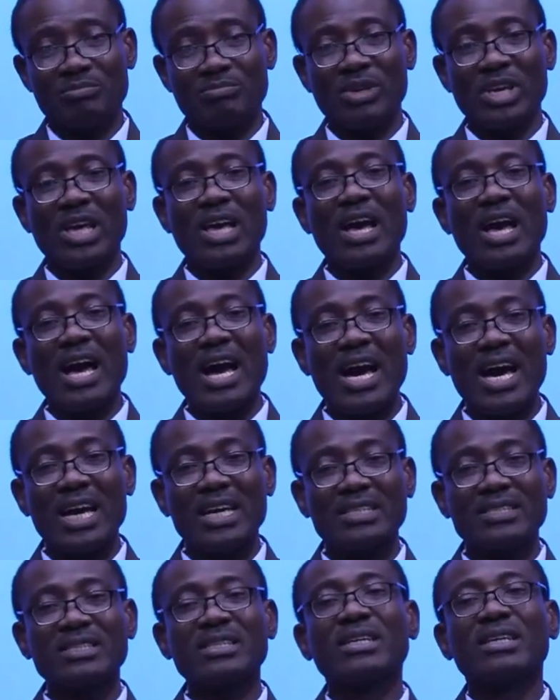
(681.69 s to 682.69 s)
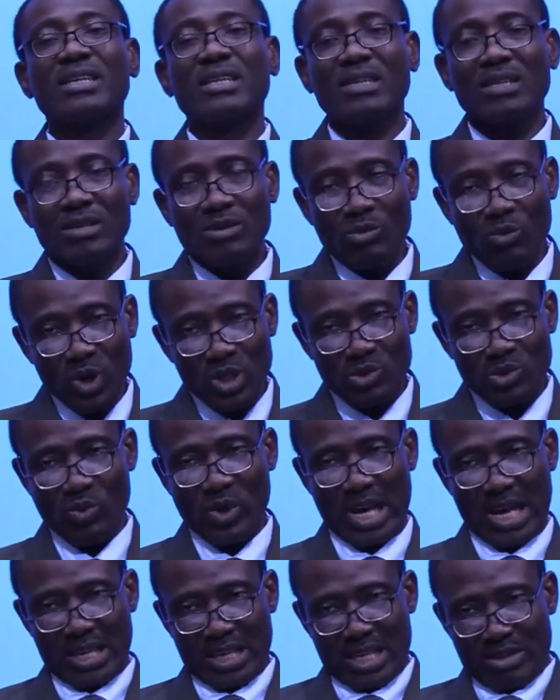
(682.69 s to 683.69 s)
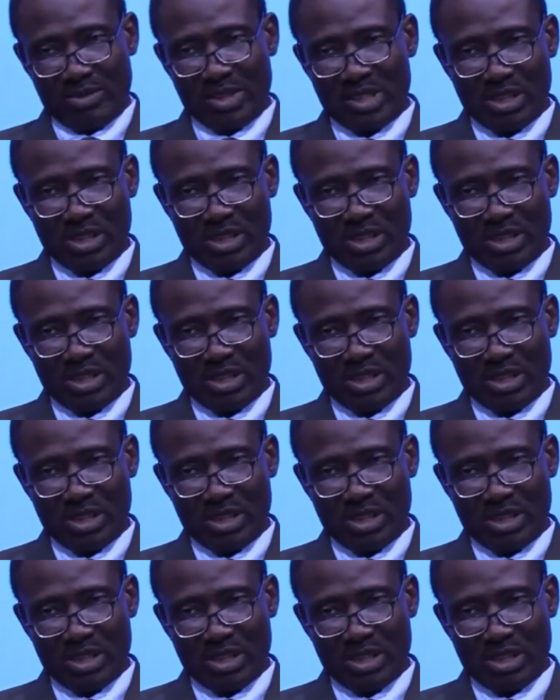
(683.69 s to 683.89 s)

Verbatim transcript: behind what we are giving.